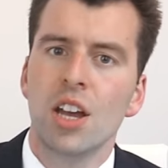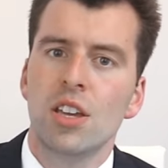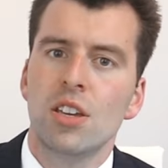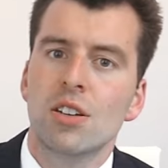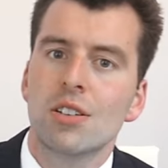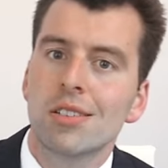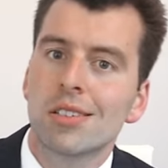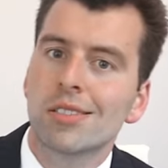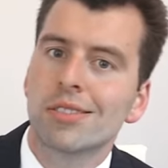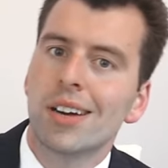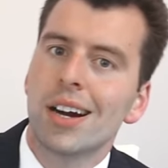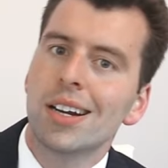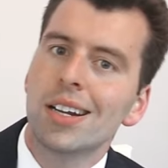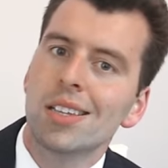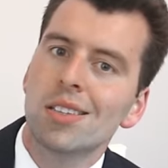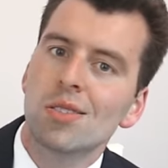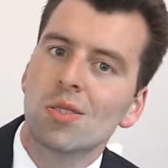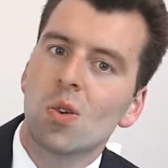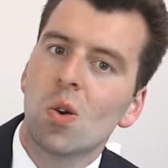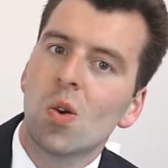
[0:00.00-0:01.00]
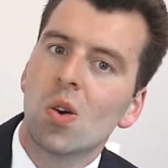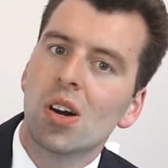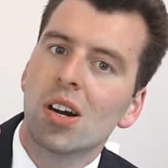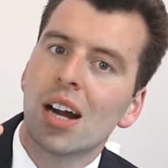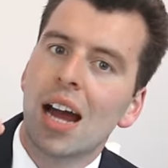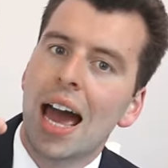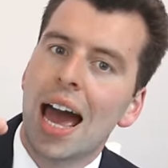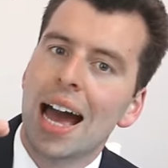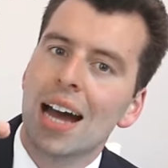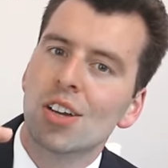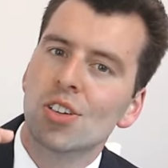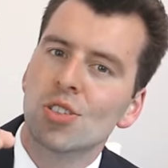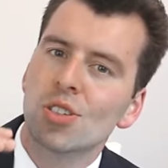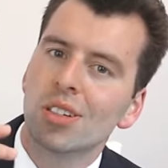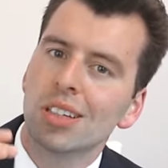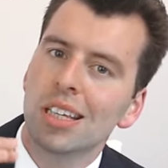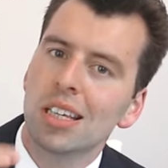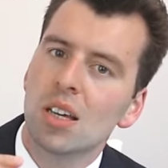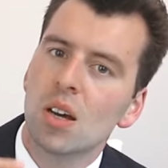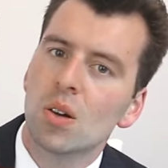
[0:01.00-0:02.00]
your credit score
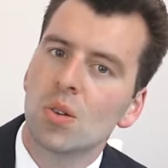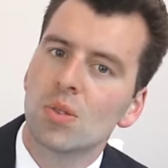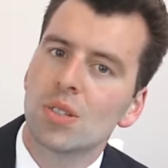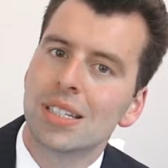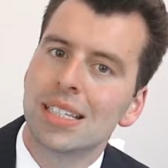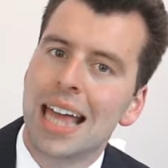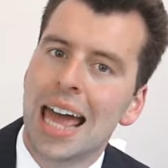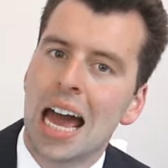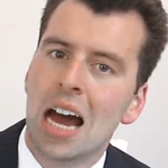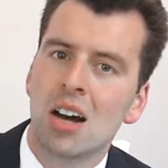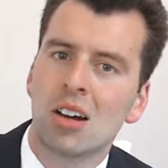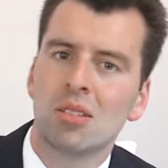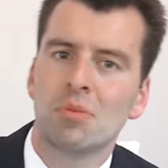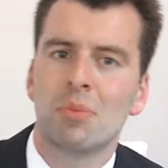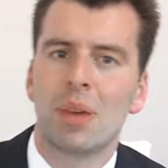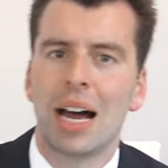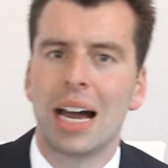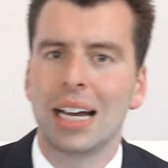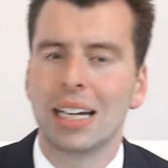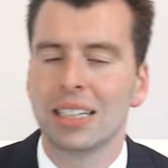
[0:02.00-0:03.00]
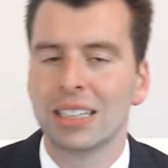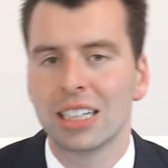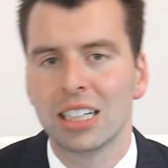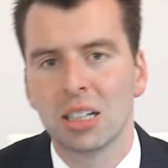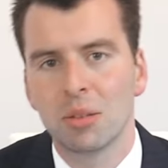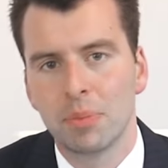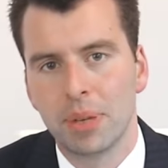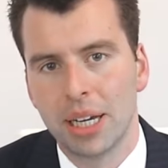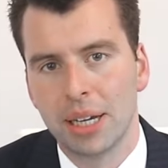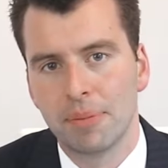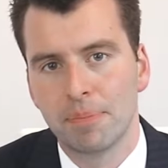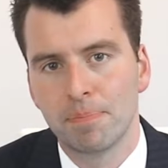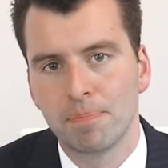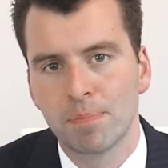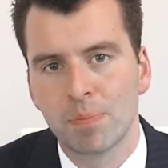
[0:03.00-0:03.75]
actually goes down by a little bit.